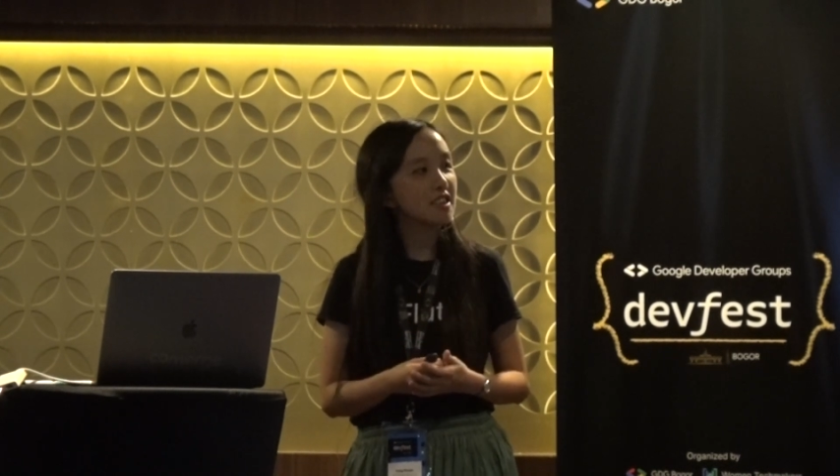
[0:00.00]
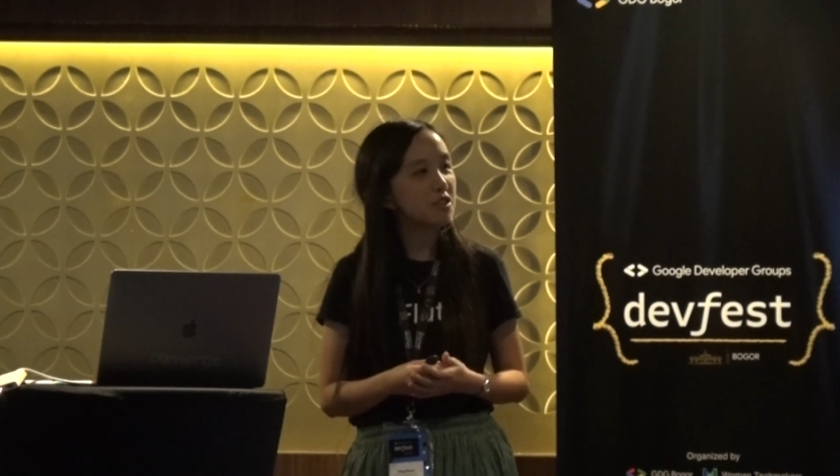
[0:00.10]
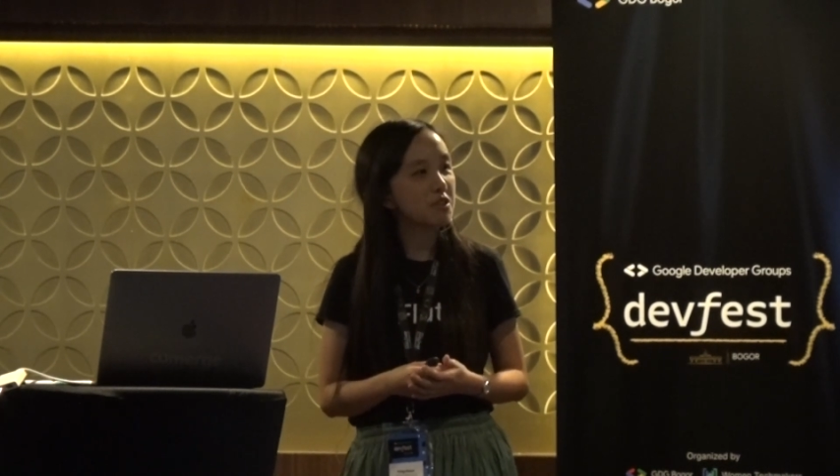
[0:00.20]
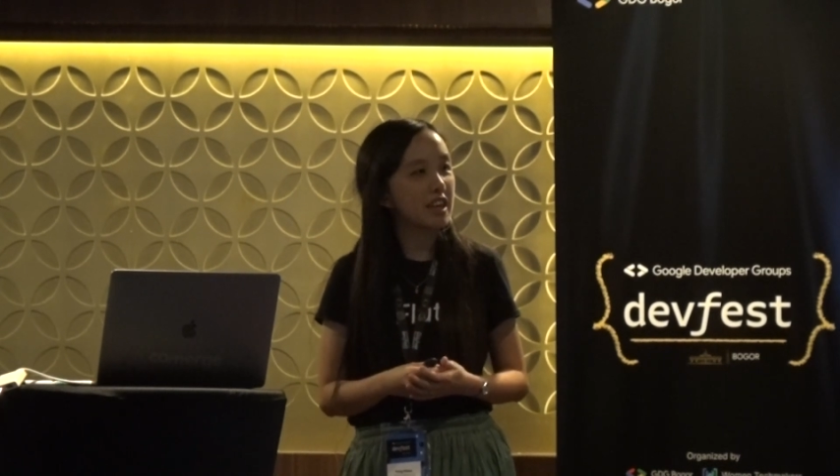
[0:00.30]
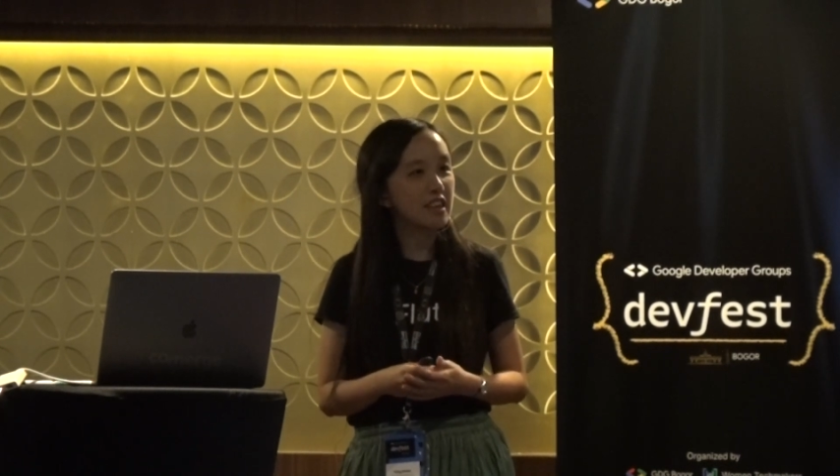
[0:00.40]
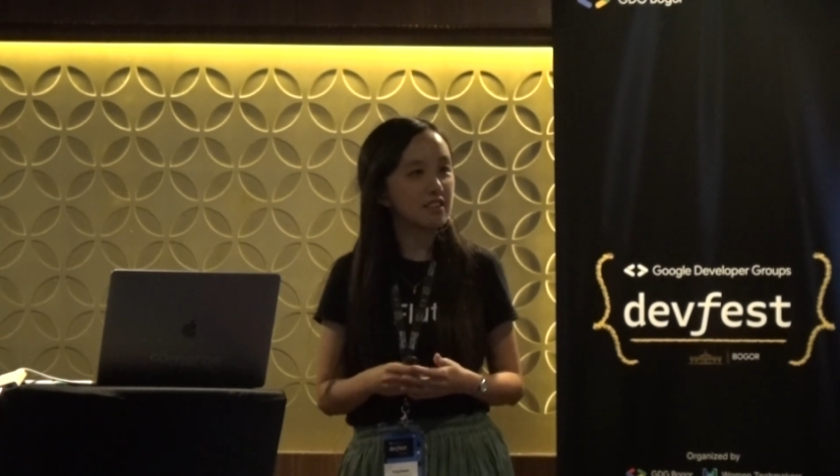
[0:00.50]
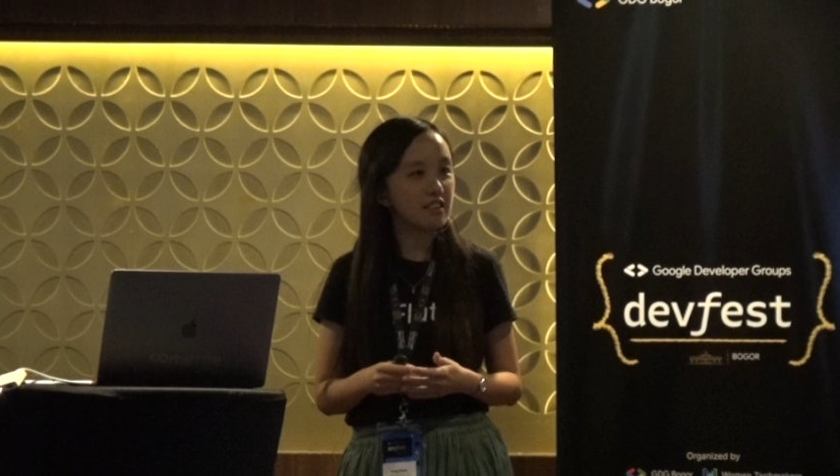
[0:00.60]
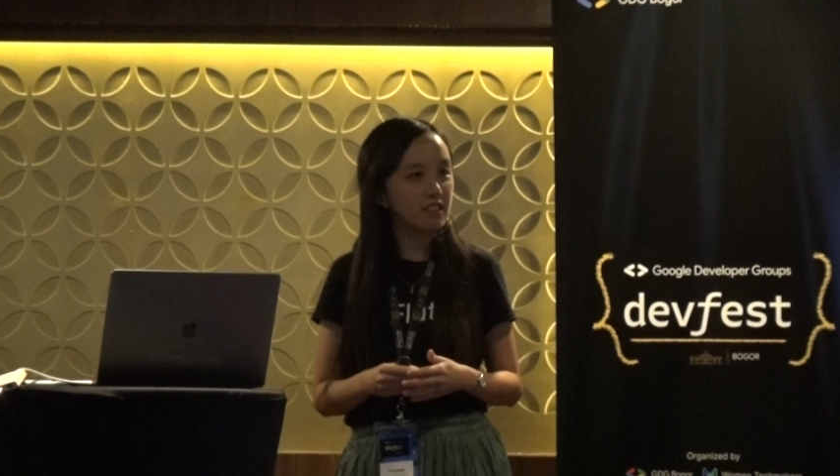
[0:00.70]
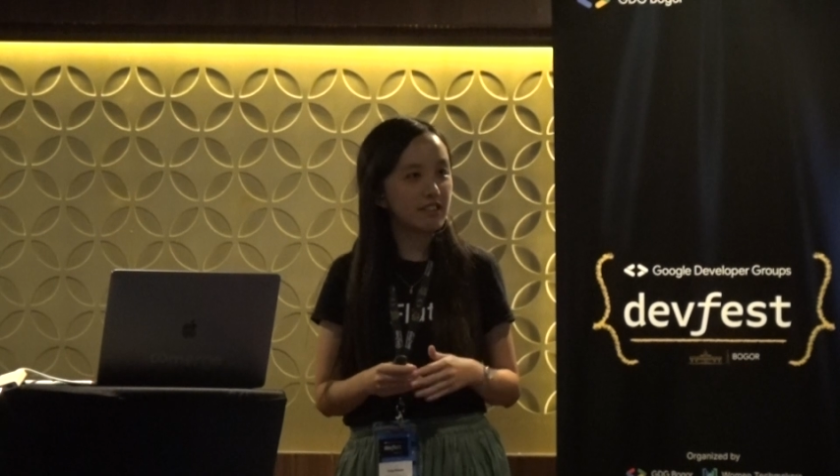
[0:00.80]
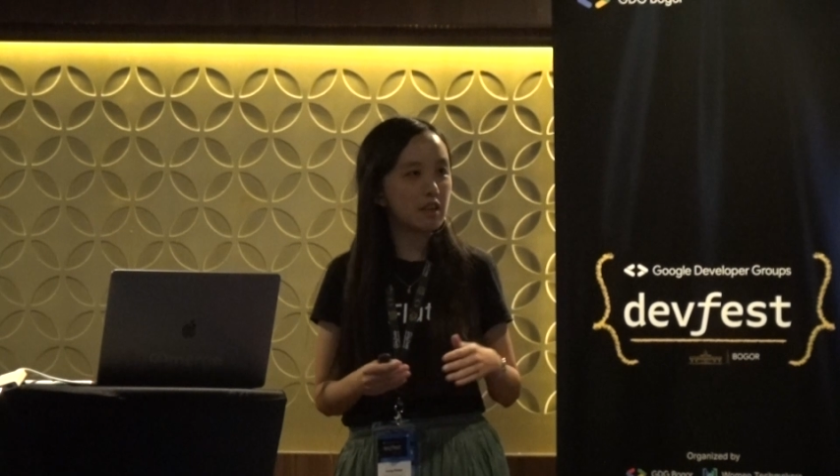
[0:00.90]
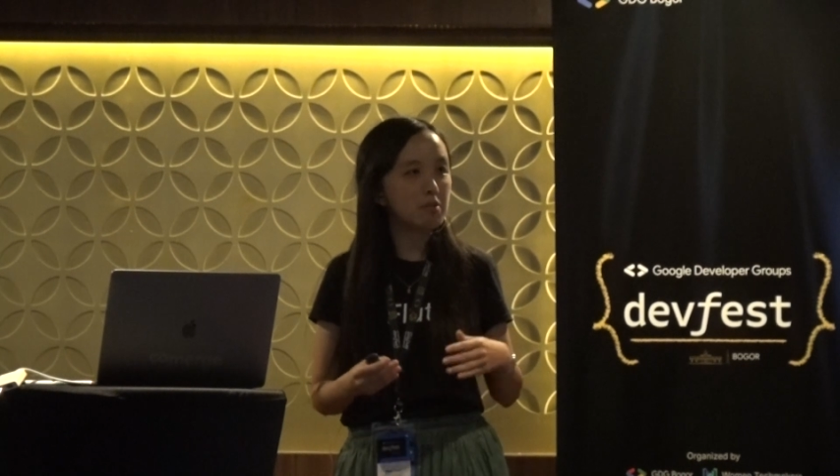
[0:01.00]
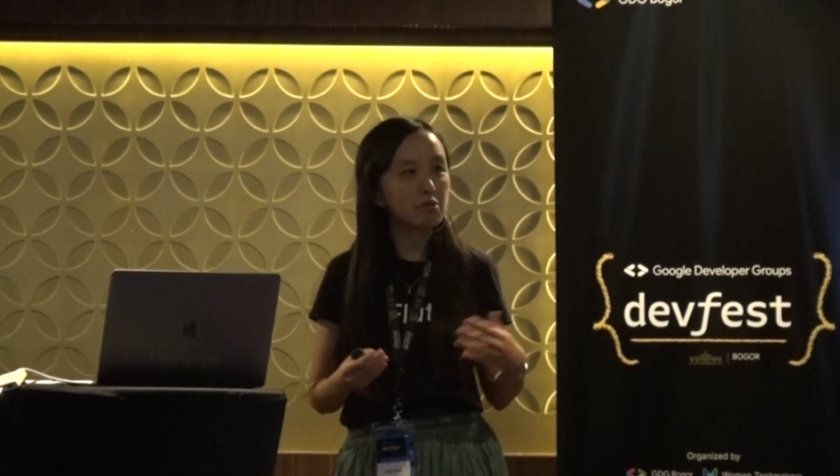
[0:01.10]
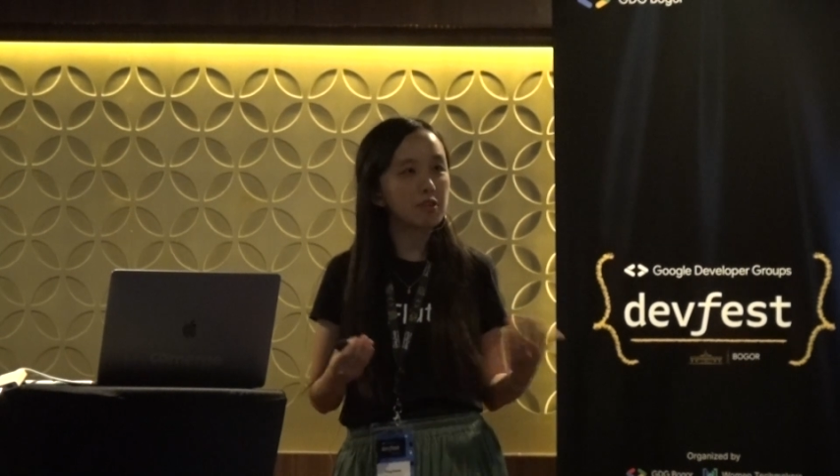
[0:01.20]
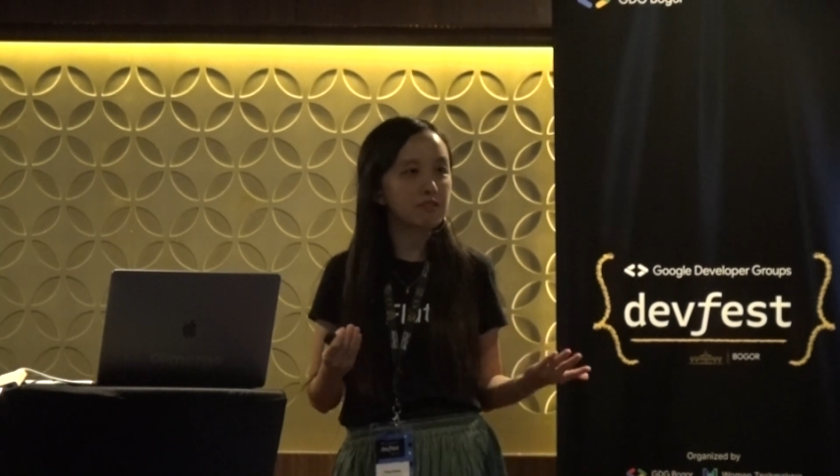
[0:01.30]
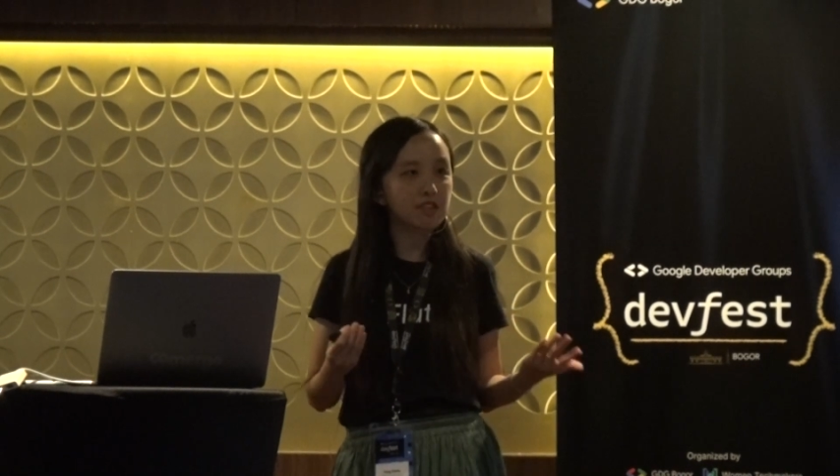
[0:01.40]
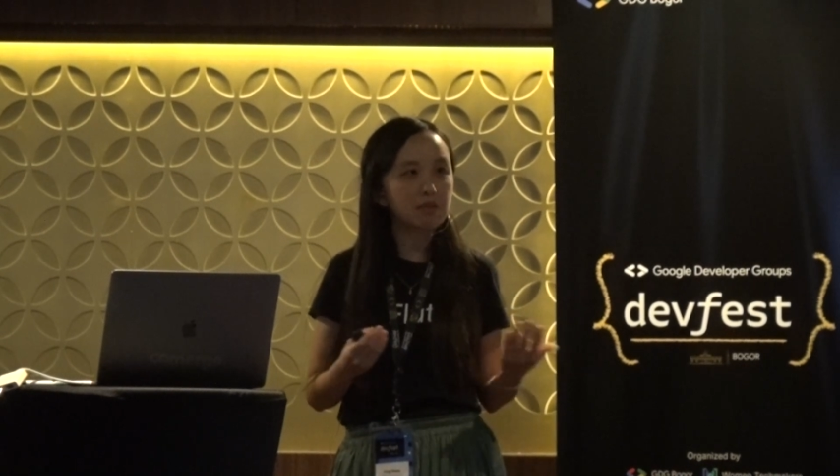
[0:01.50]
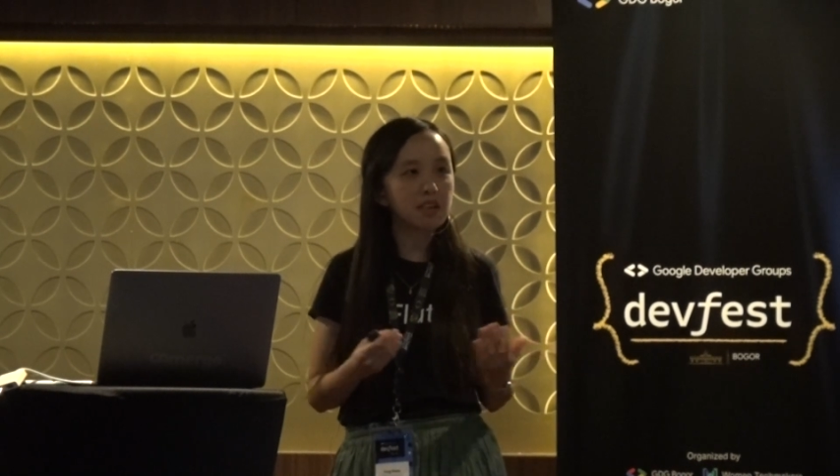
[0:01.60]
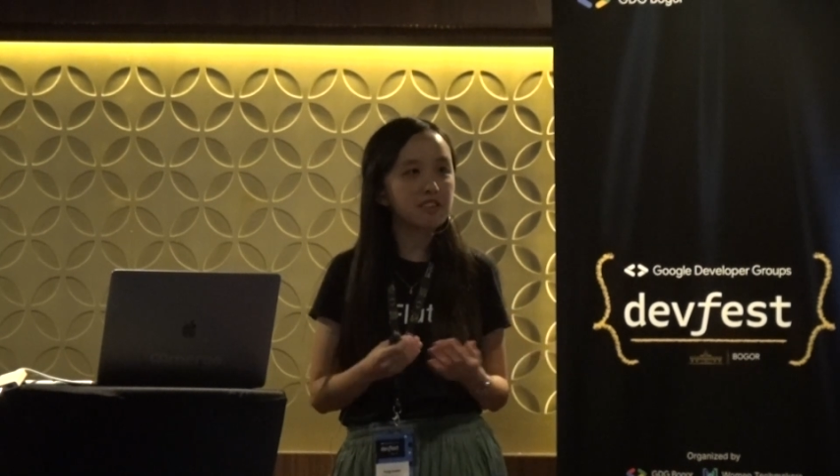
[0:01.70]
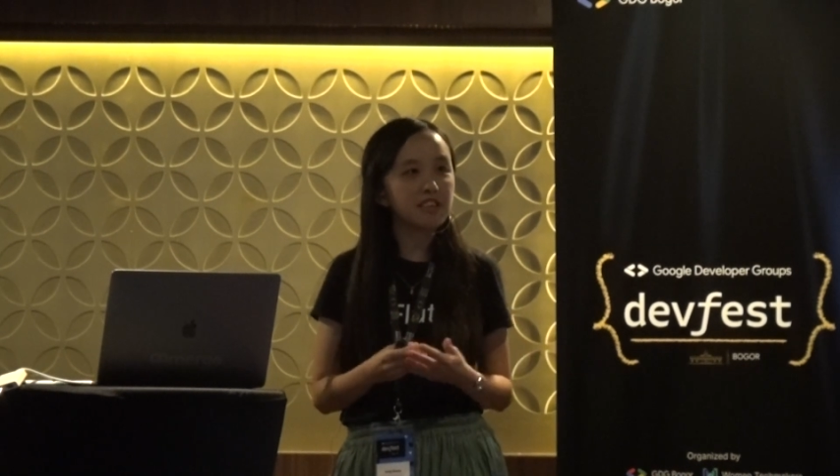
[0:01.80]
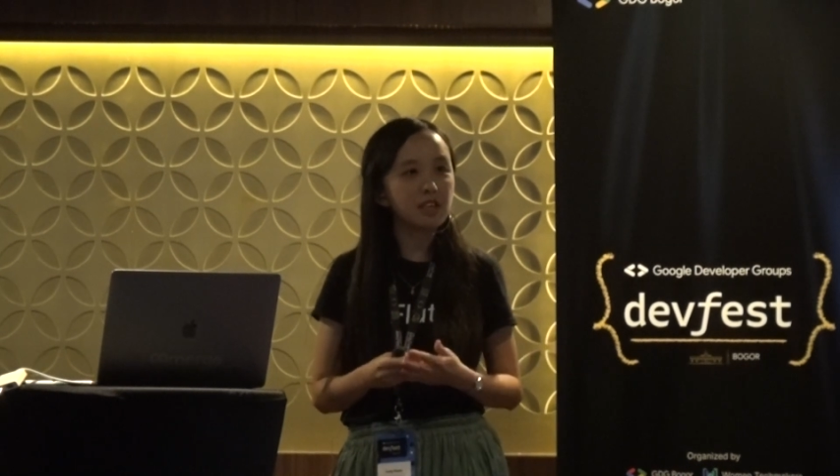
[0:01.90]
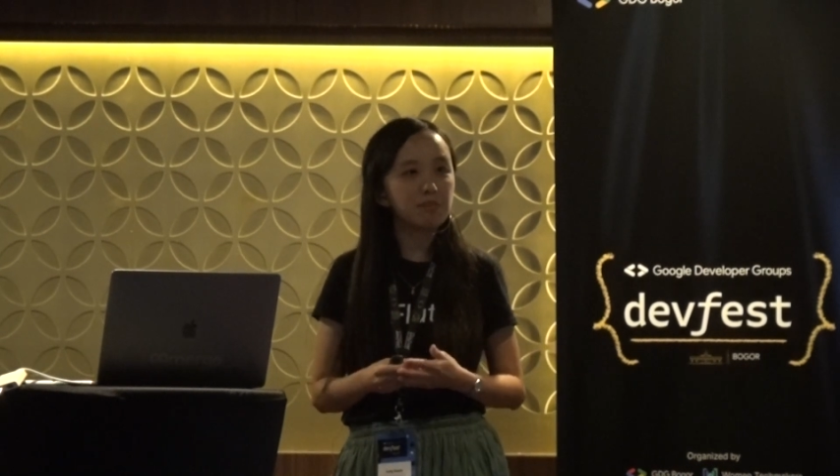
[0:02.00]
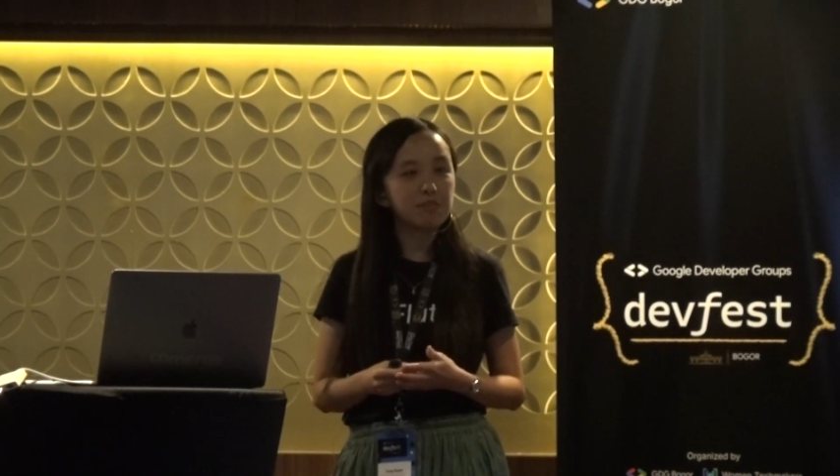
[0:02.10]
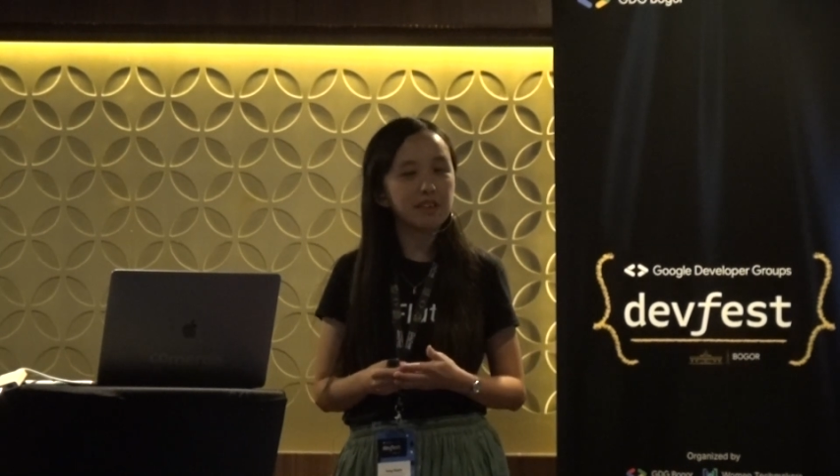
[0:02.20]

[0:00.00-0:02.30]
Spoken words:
You can name it with some other names